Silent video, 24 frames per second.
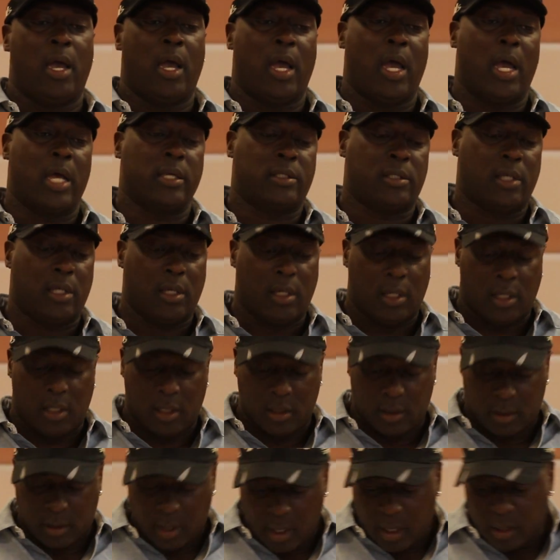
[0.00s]
I said,
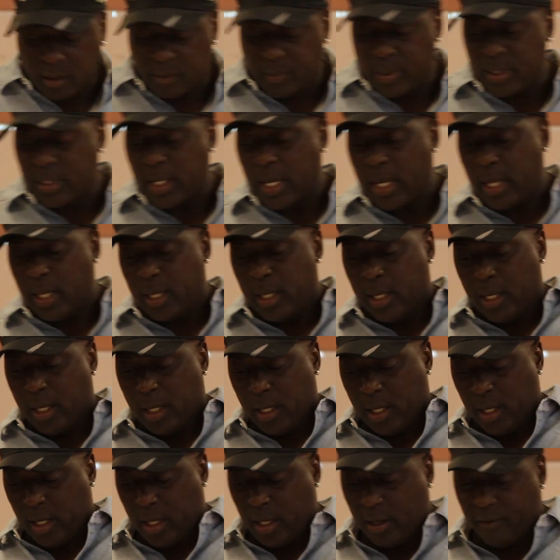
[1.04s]
it tells me that
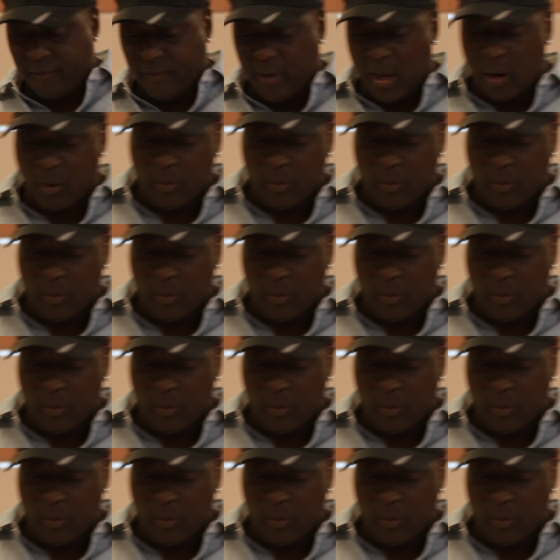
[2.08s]
if I